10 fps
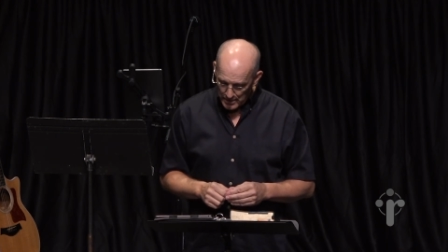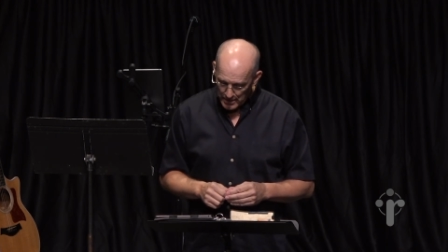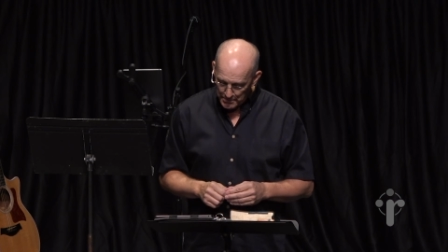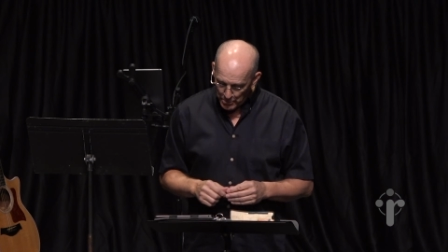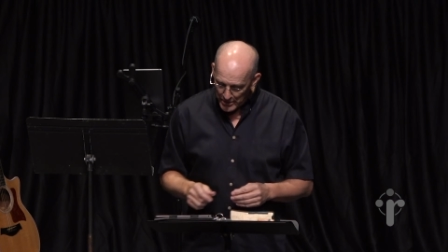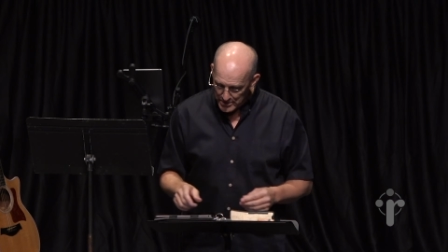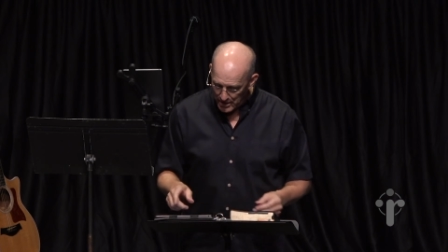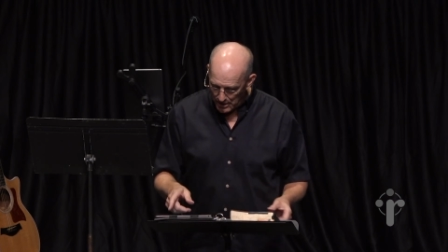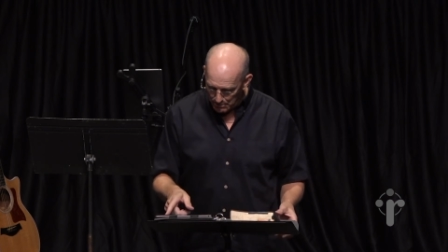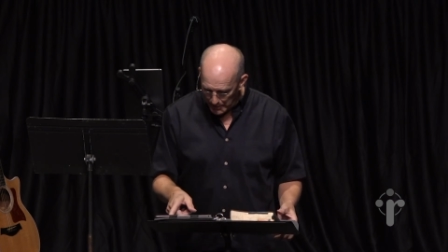And praise
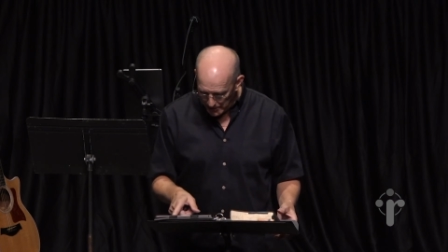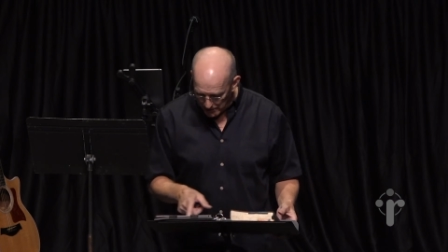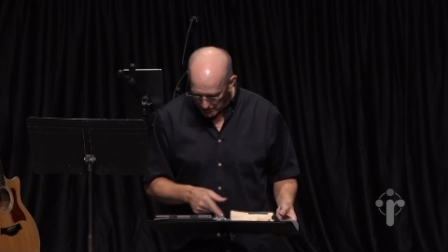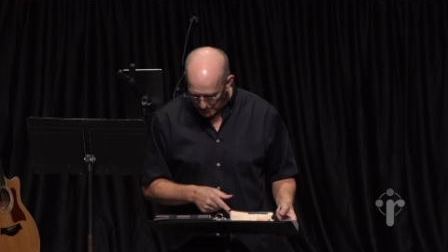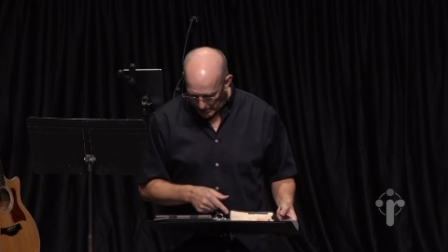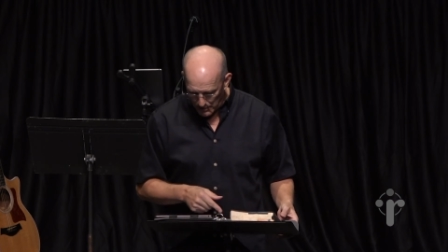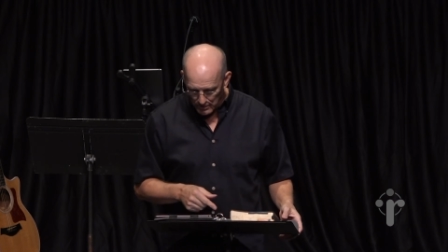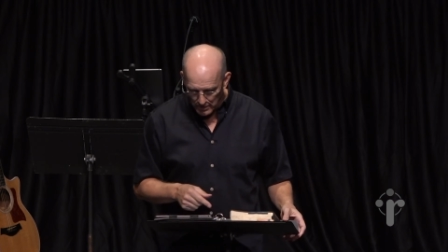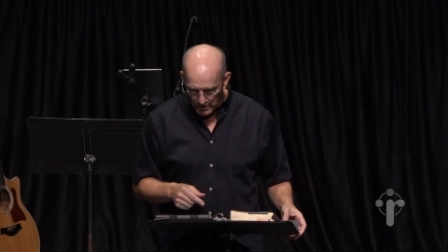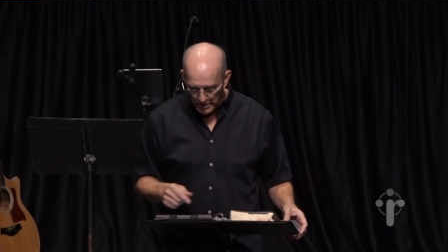God, Peter
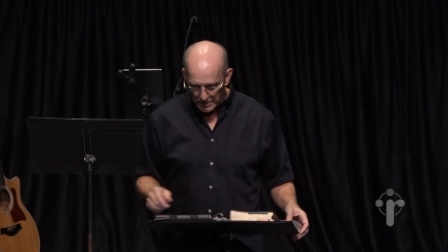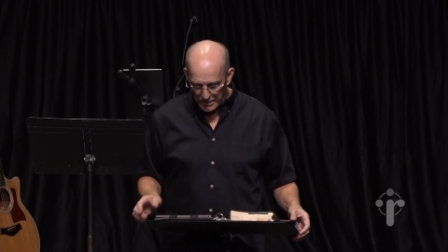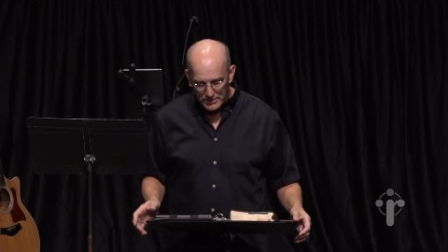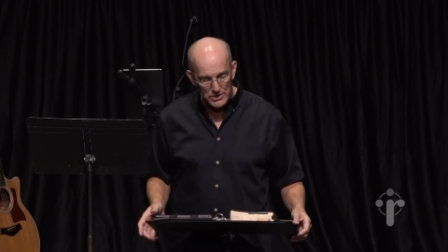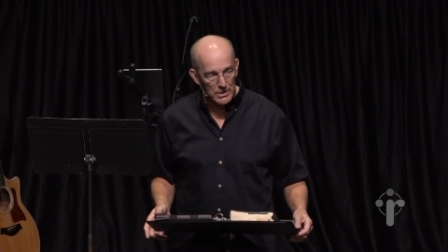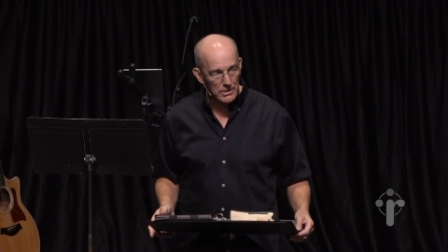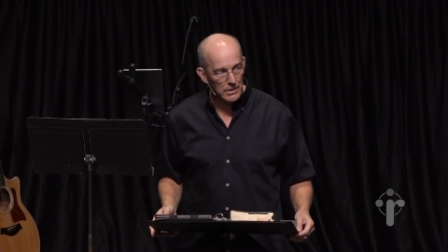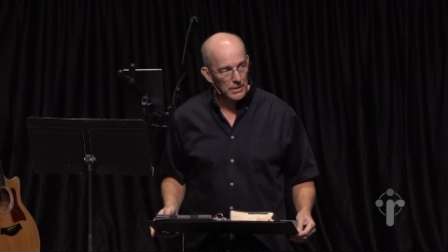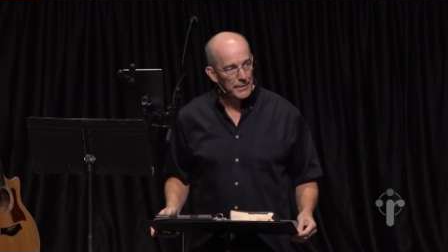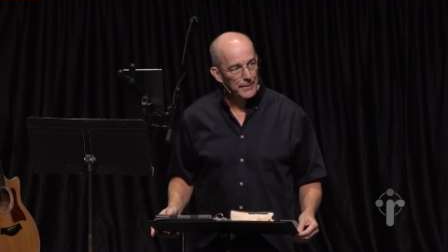apparently listened
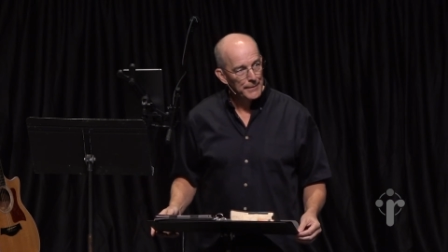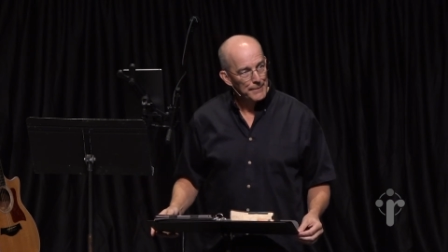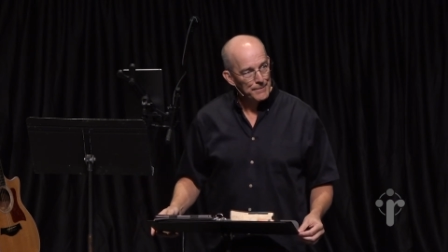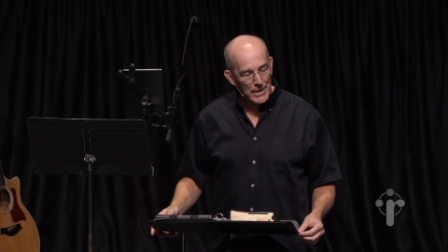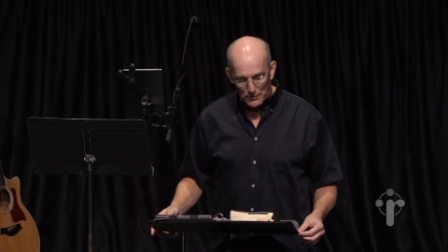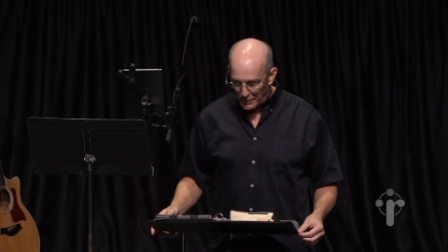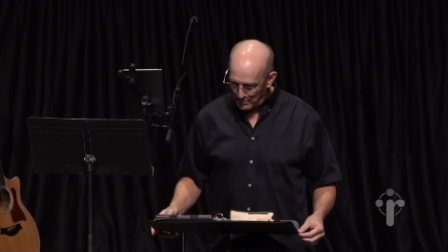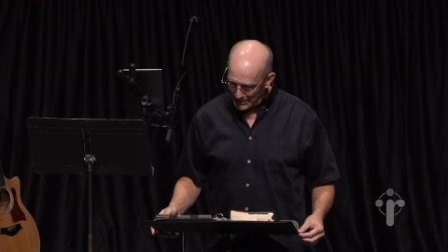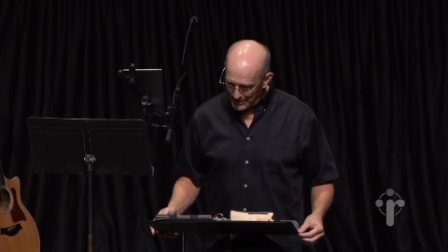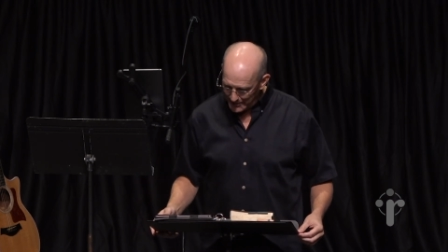and
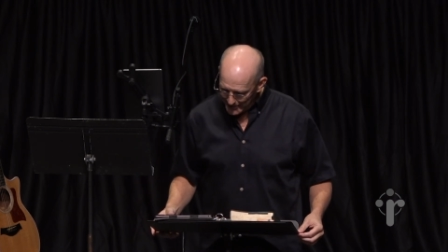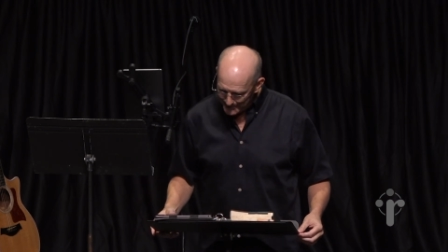repented.